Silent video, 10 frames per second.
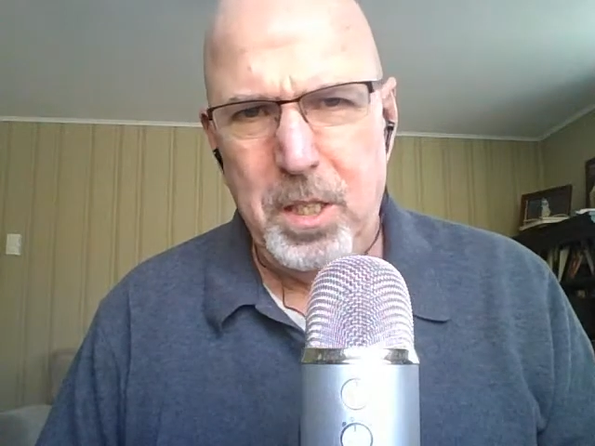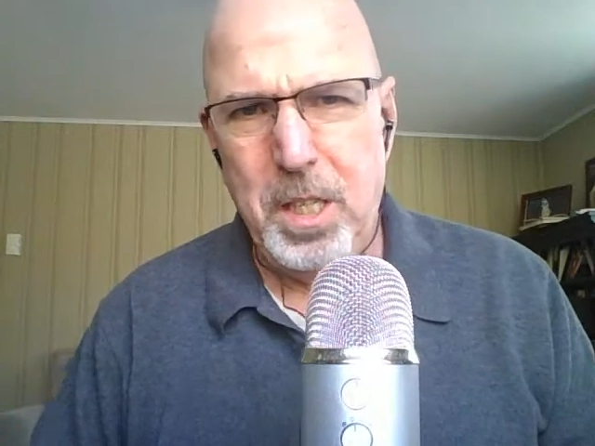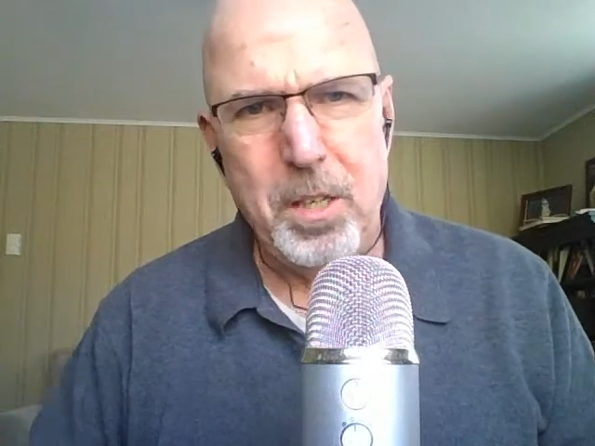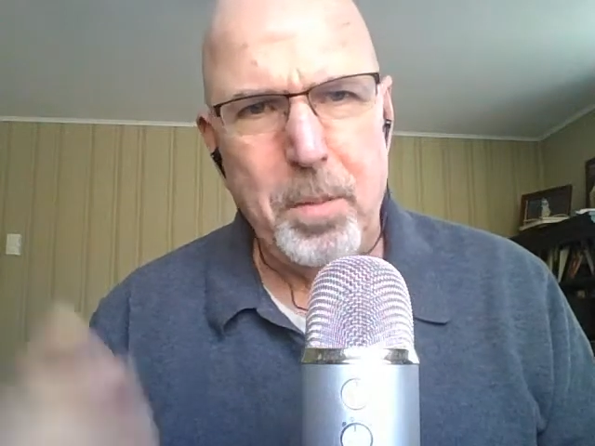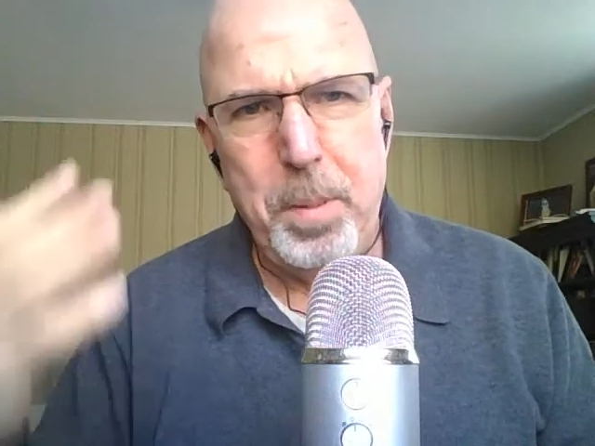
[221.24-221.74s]

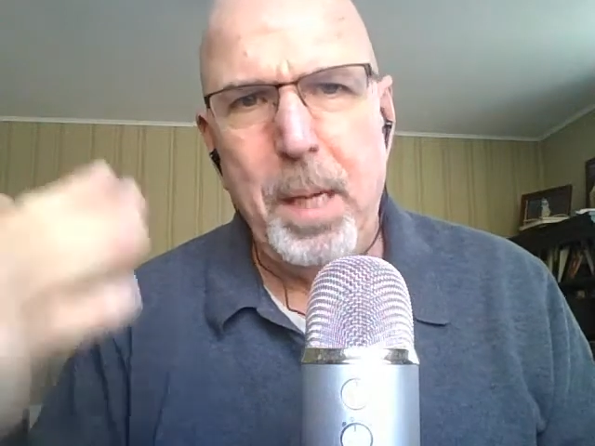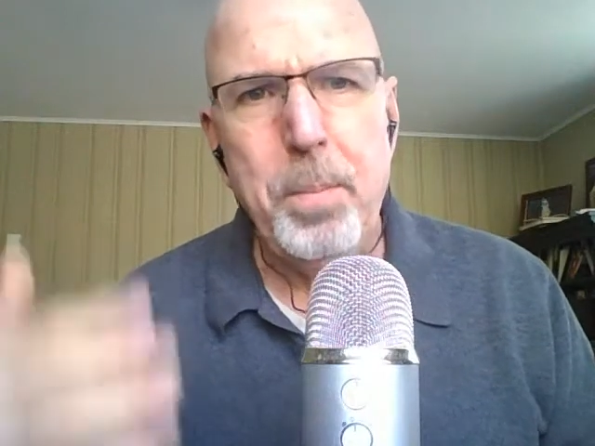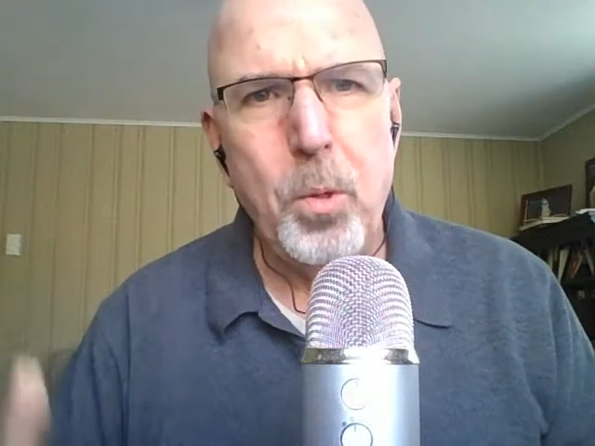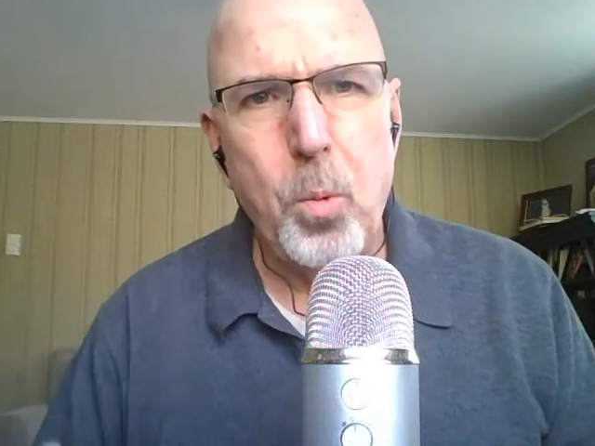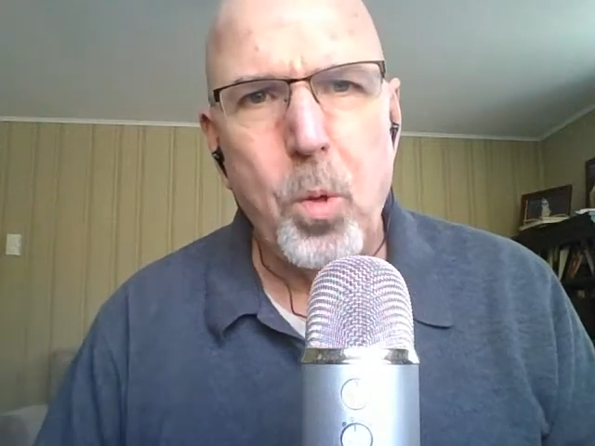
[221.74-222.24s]
There are
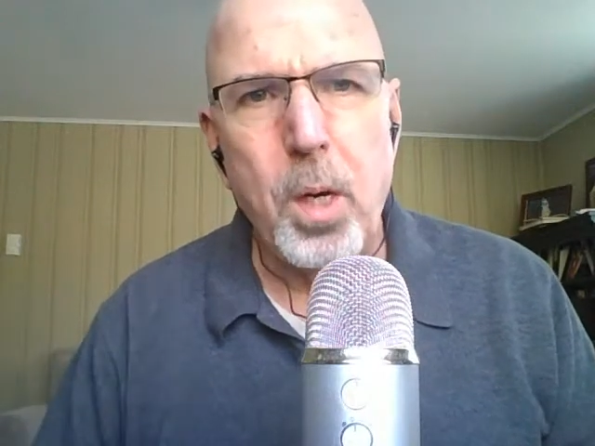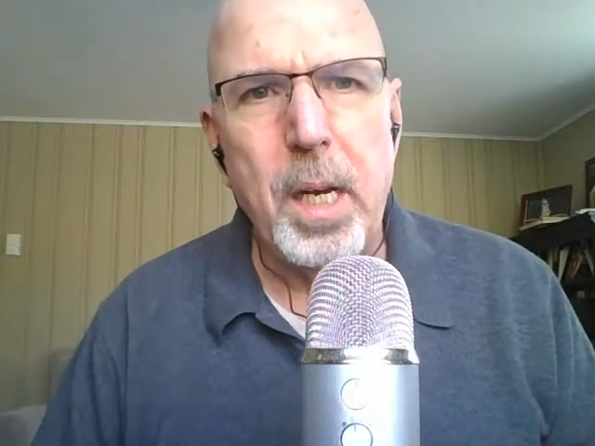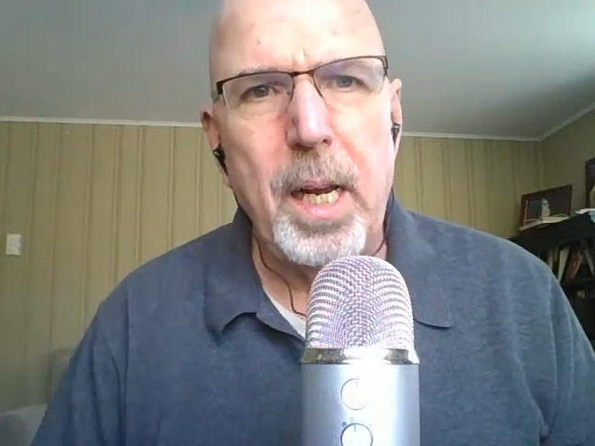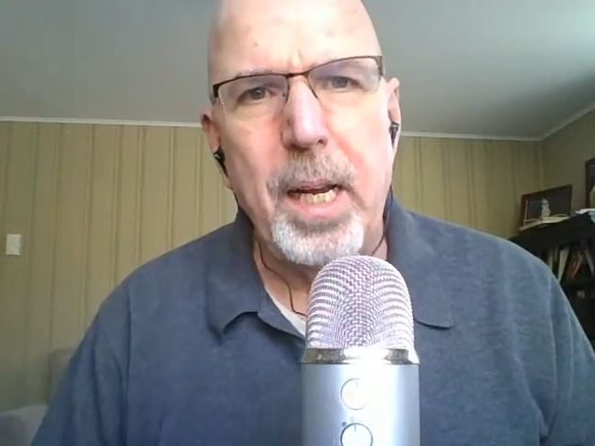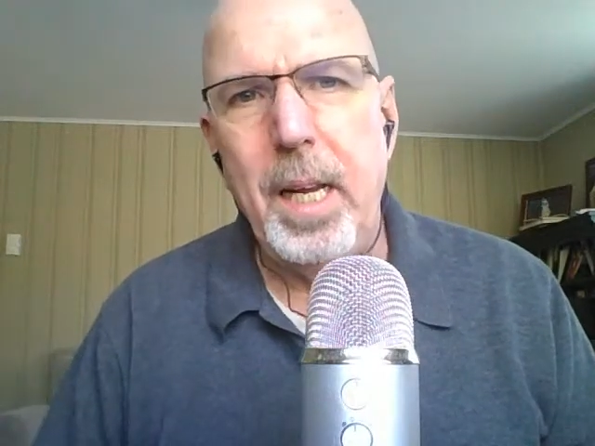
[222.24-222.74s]
people
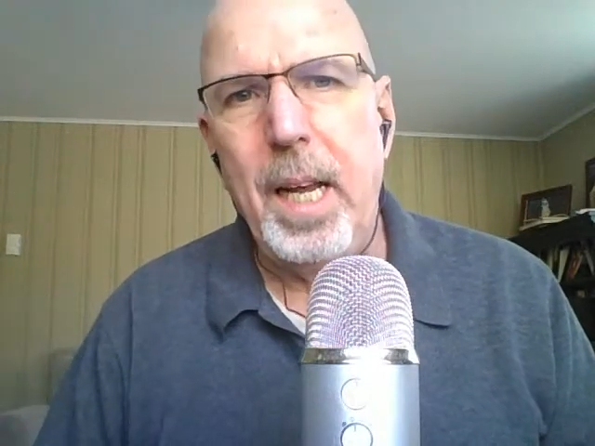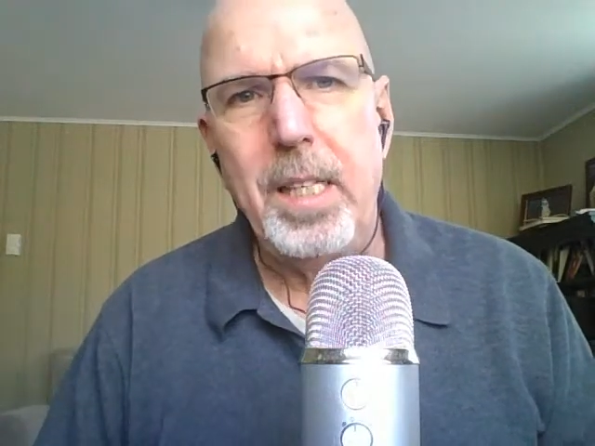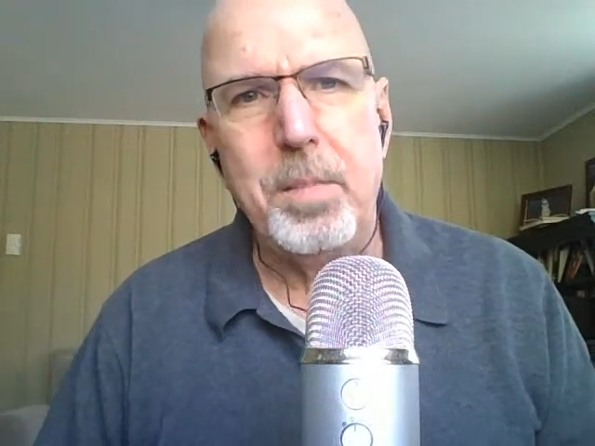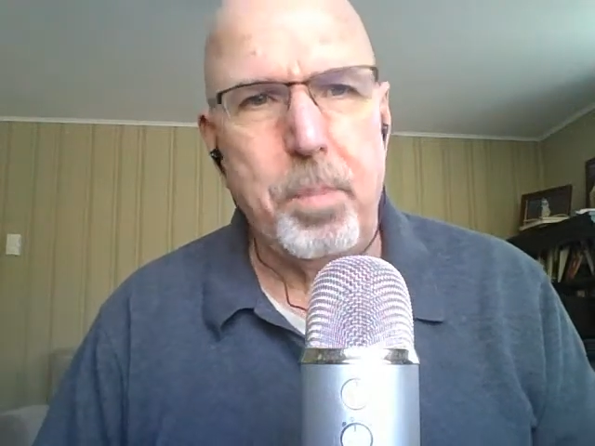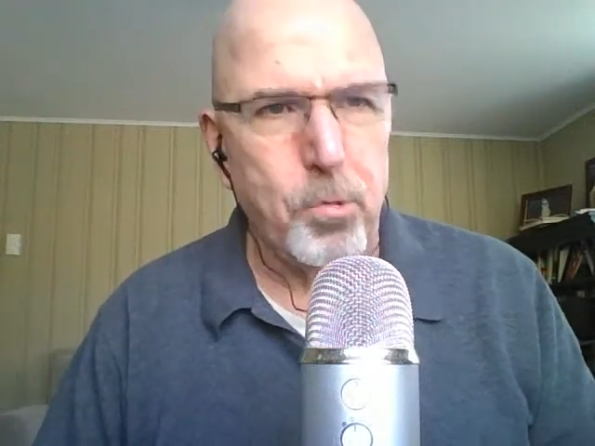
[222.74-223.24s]
working
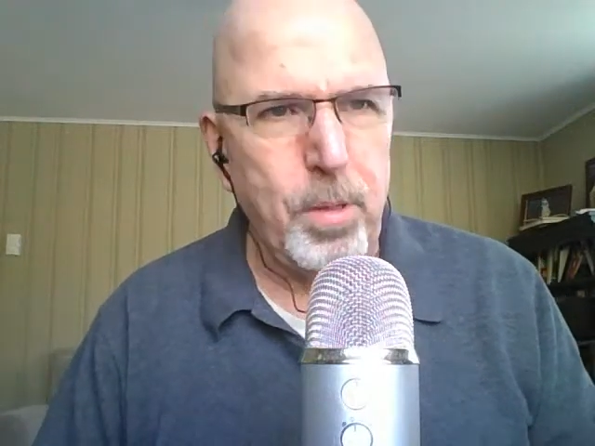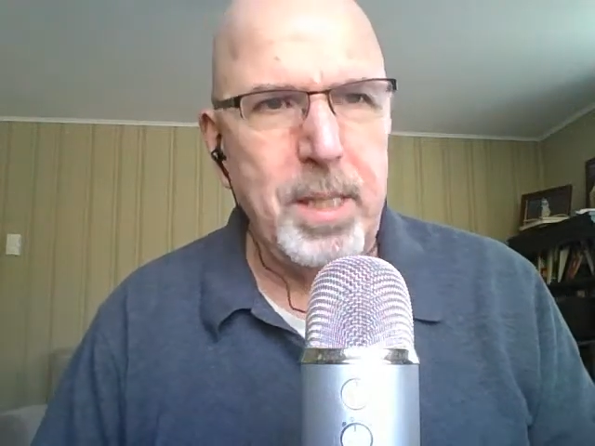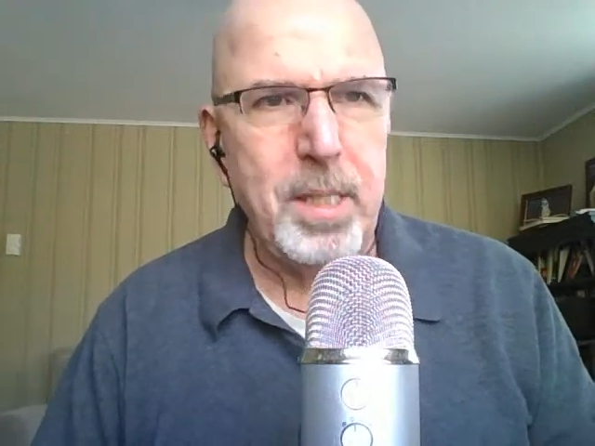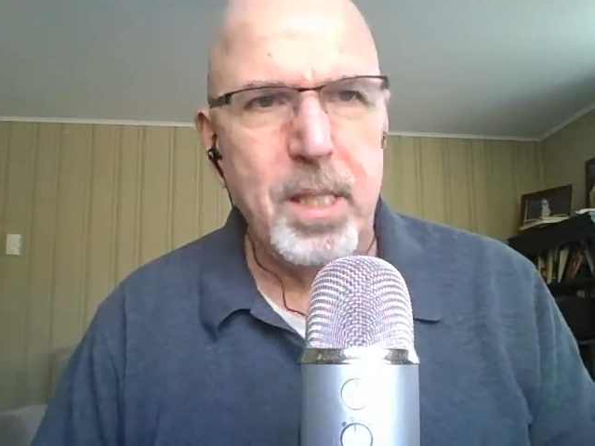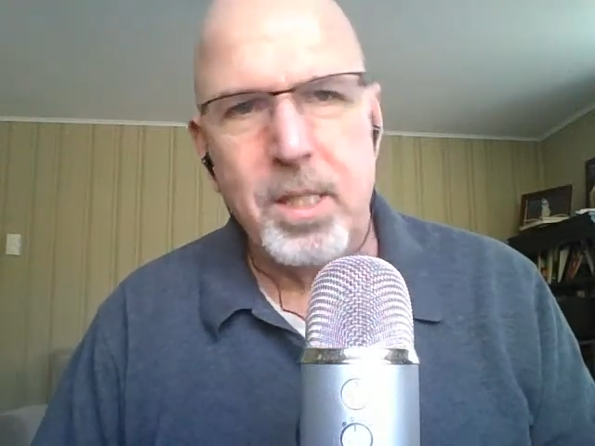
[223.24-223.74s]
as
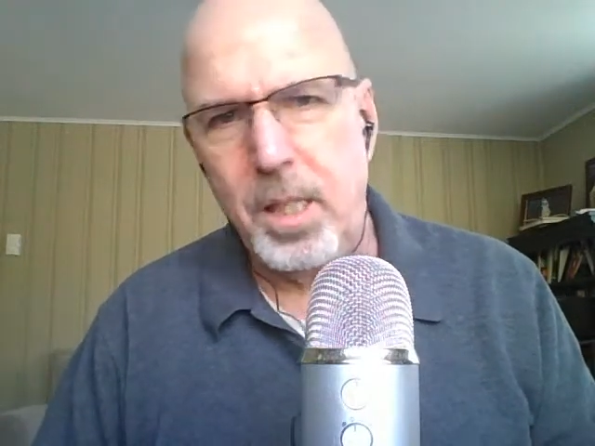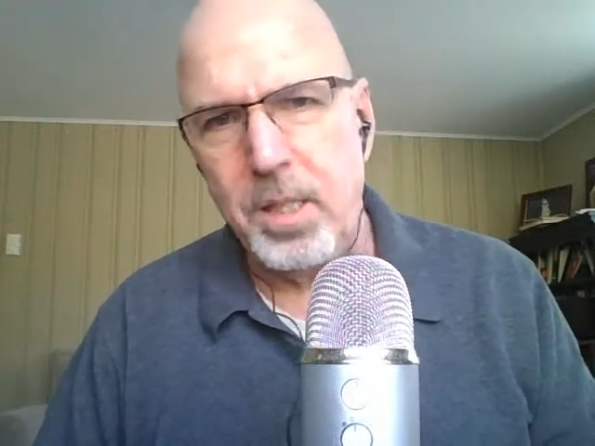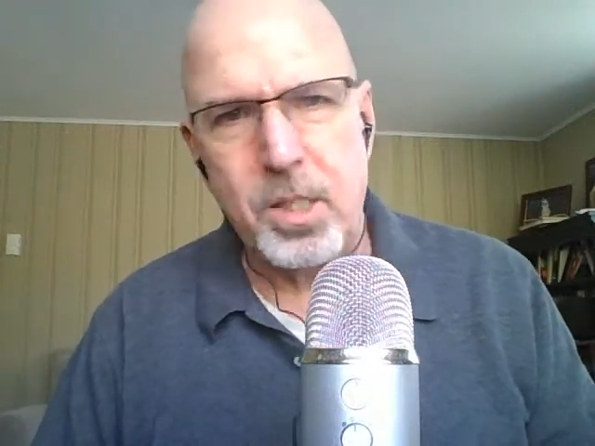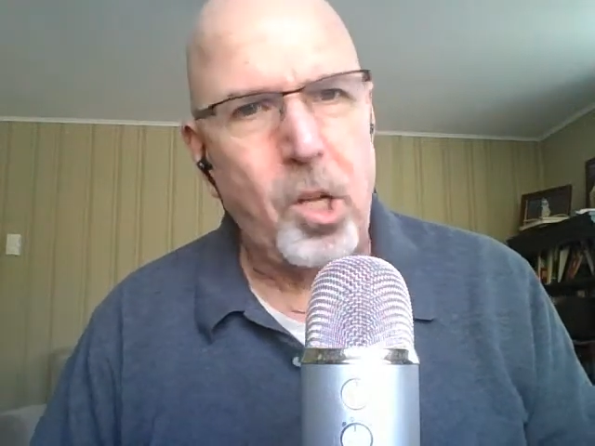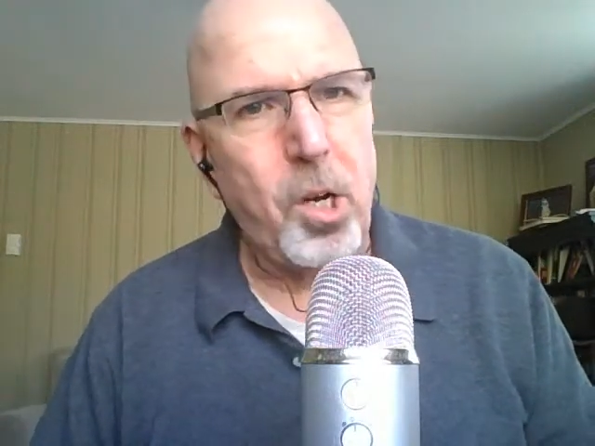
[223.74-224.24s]
baristas at
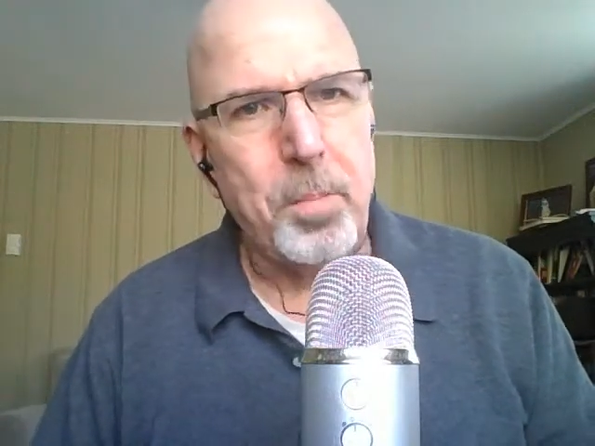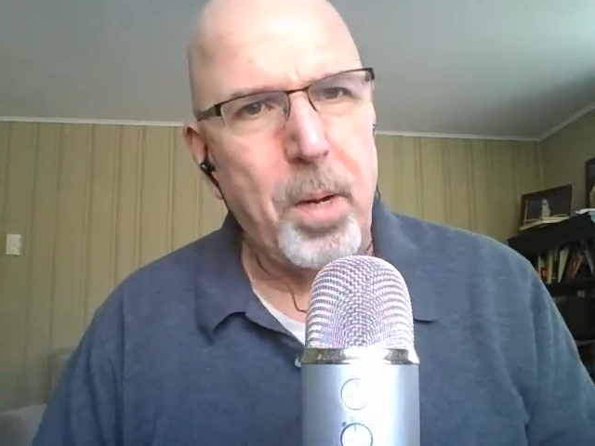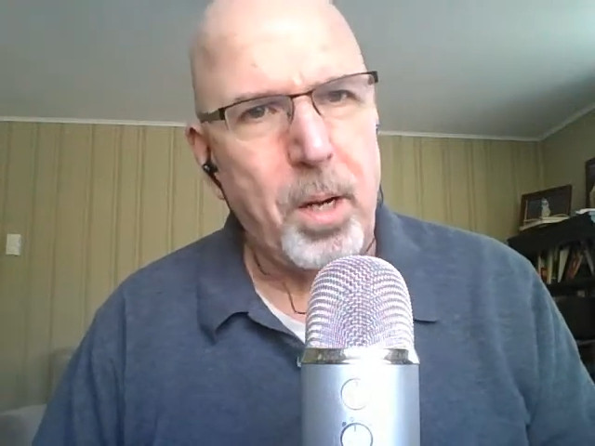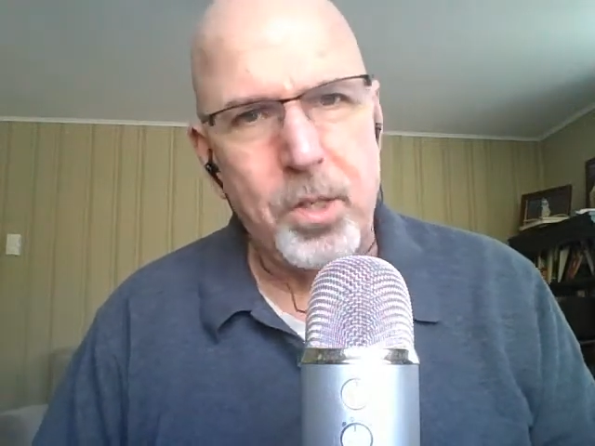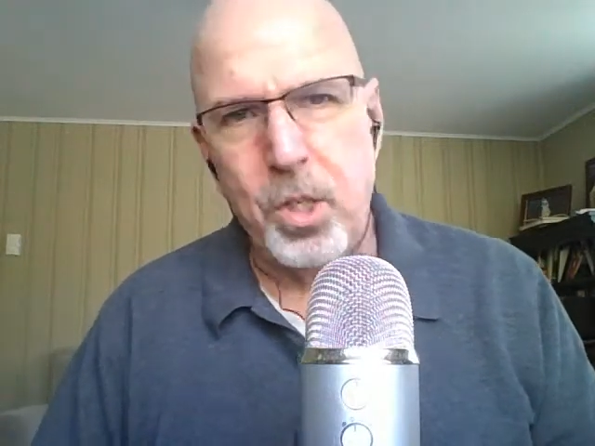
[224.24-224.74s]

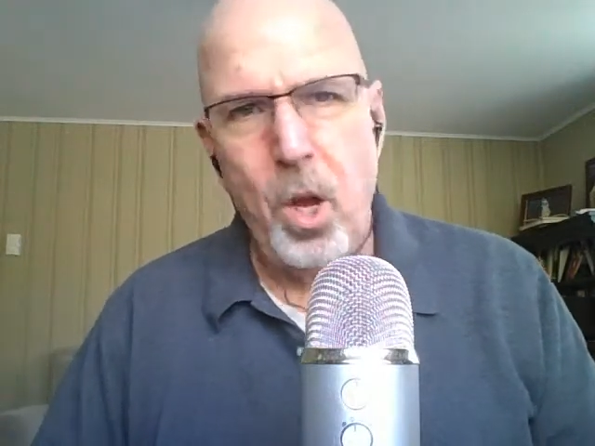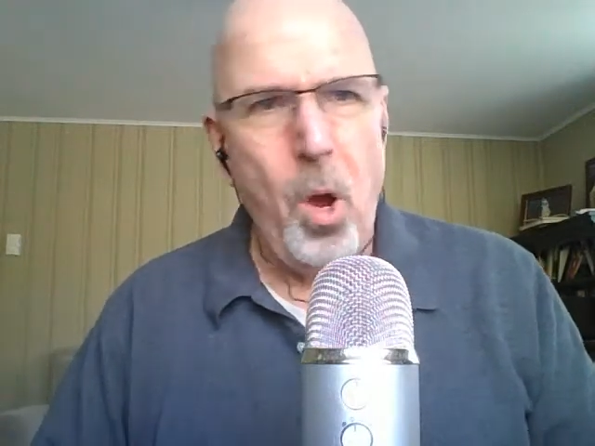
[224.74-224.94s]
Starbucks